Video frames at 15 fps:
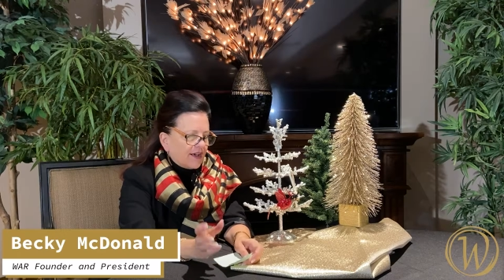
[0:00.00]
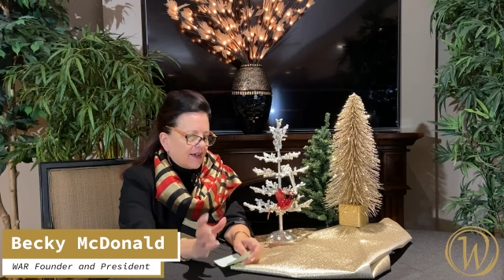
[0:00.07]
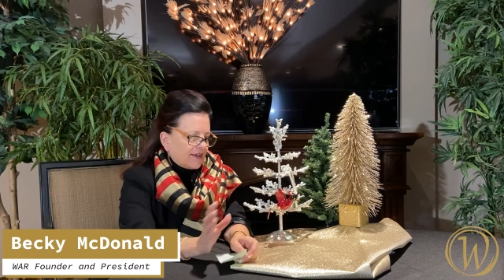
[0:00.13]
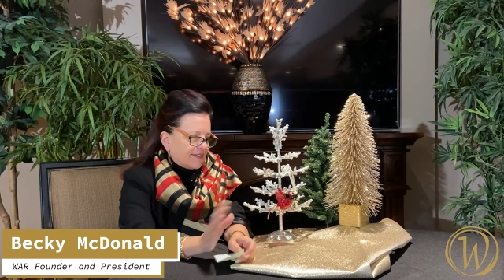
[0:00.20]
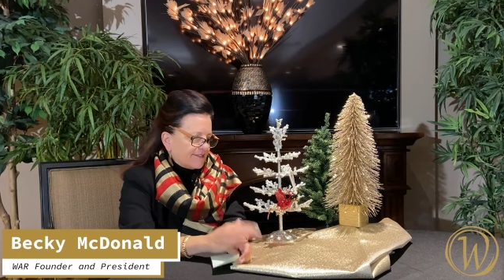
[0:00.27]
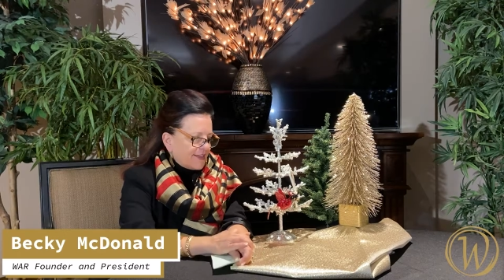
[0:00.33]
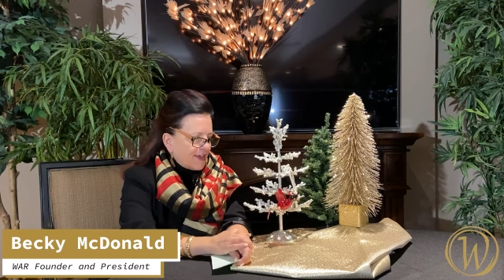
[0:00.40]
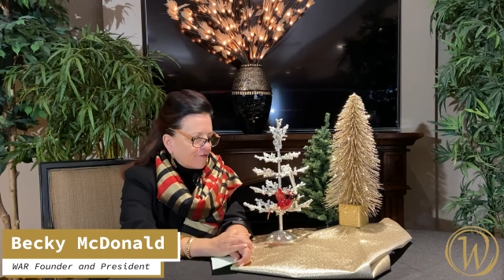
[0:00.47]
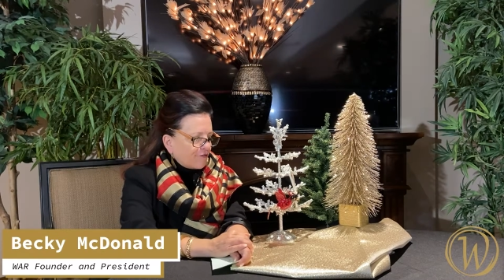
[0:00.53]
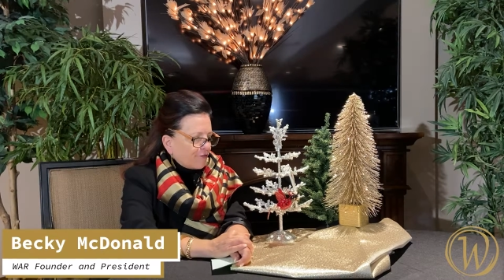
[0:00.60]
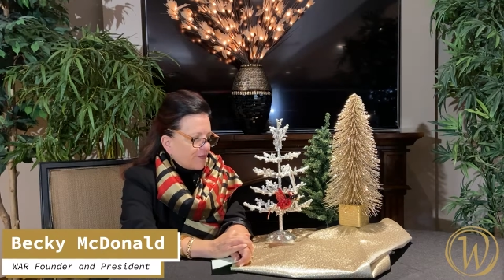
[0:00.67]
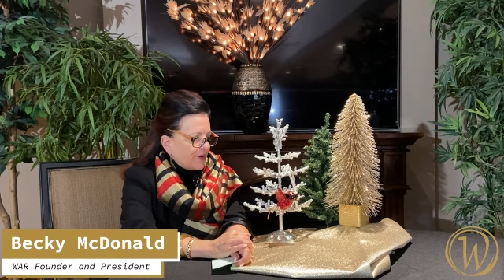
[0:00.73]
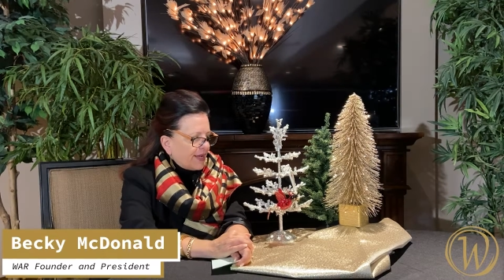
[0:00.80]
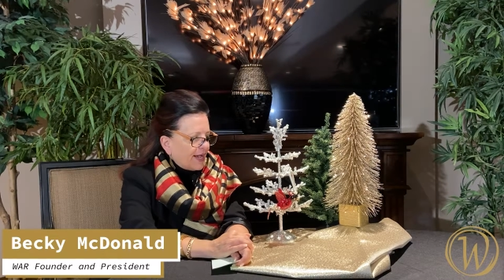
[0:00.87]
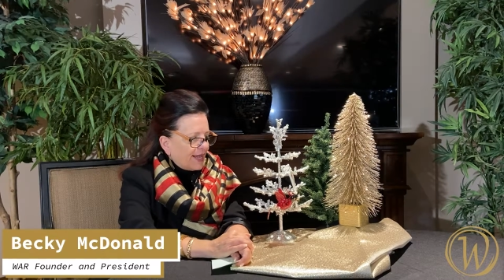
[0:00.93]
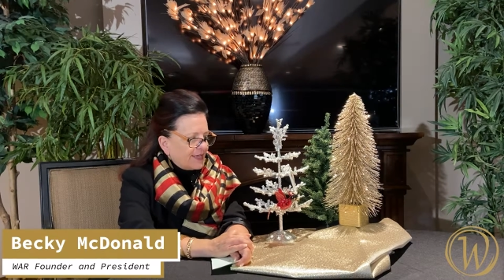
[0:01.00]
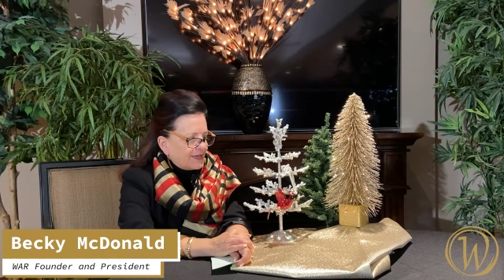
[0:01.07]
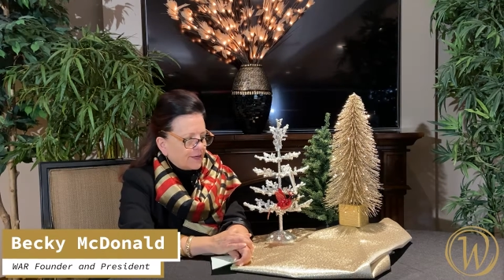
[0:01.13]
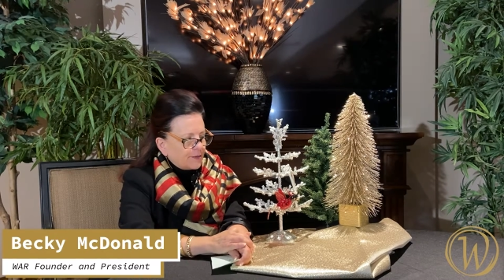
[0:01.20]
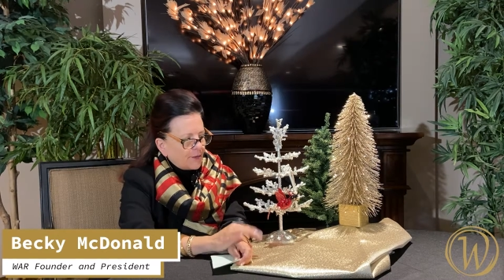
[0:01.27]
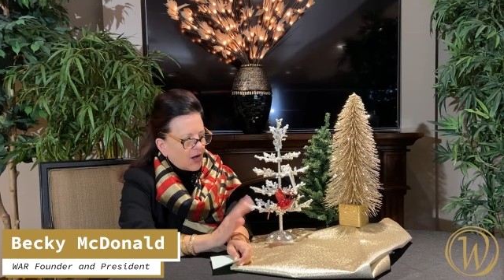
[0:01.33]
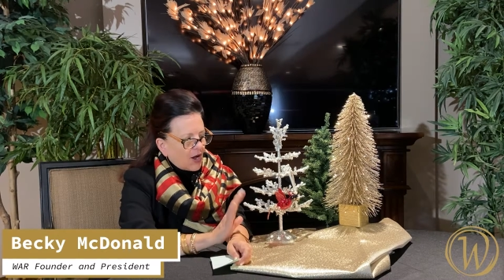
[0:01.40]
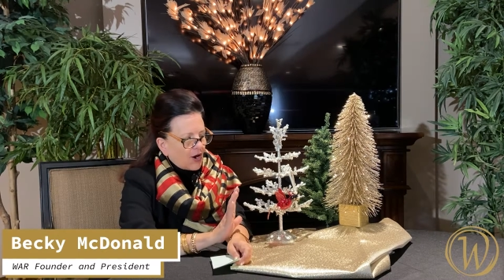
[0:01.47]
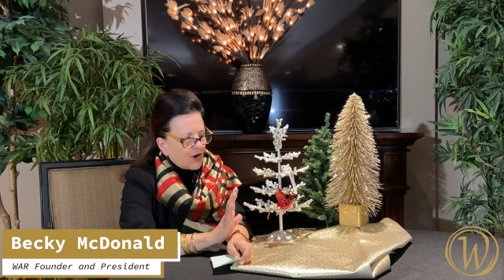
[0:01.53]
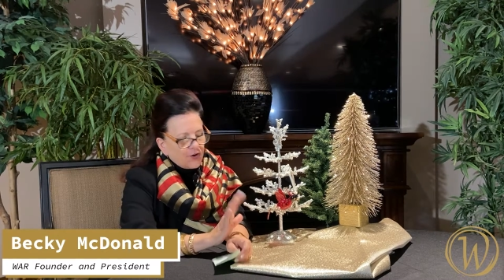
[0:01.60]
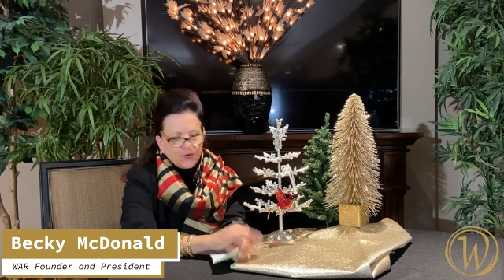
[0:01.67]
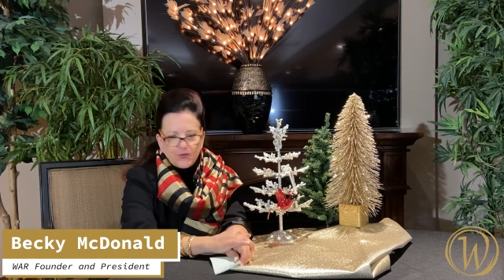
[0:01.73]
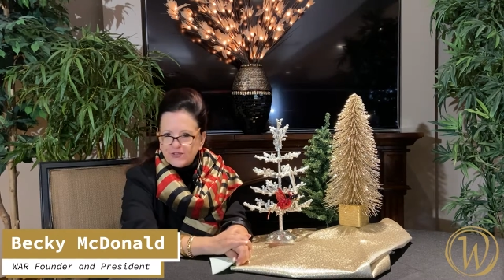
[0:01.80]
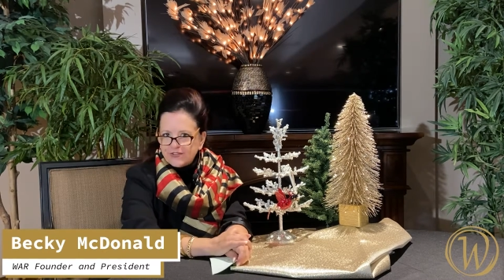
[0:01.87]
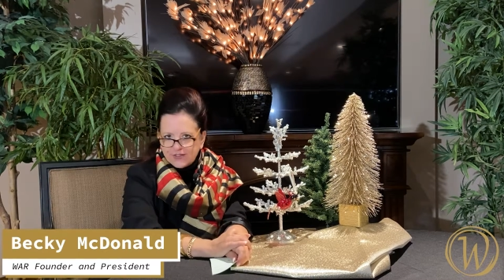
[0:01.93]
a set free item, our
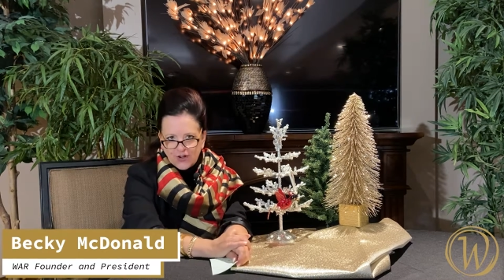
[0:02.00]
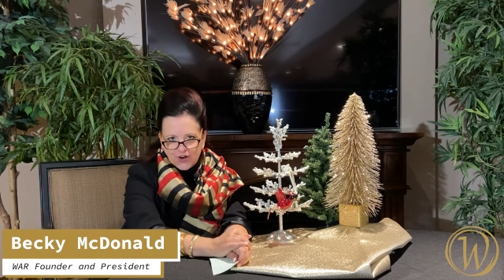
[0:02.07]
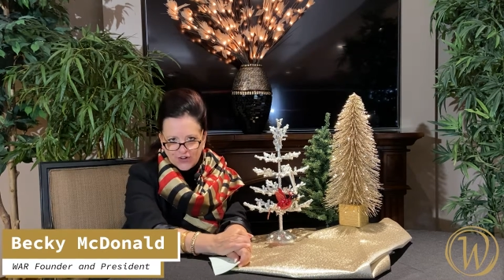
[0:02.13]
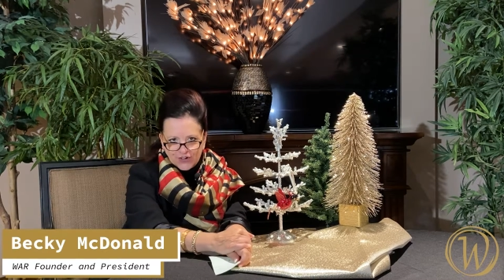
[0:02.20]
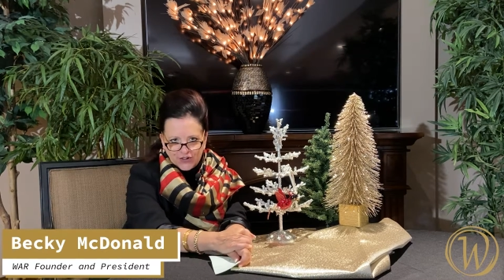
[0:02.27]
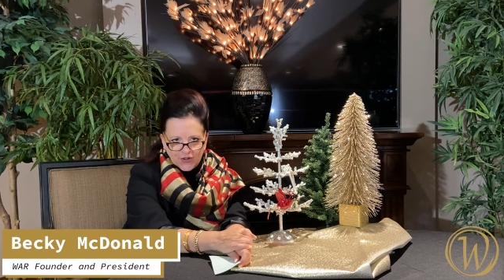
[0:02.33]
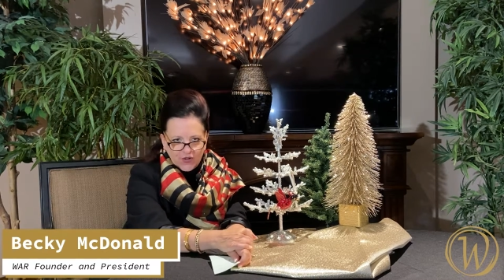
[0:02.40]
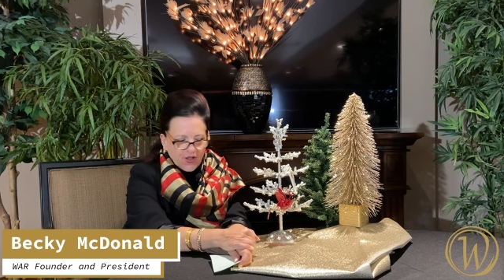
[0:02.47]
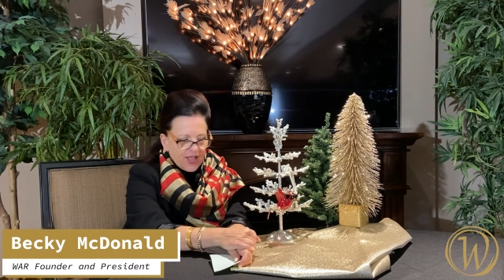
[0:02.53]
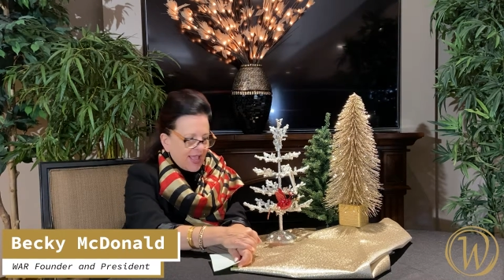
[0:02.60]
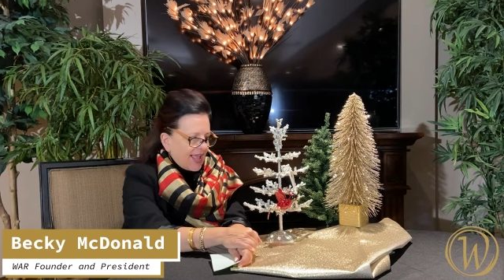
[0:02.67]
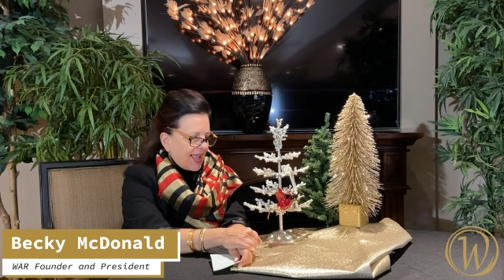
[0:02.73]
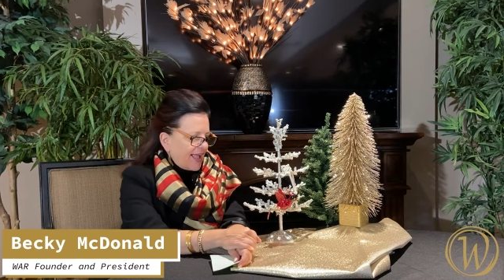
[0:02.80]
newest cardinal.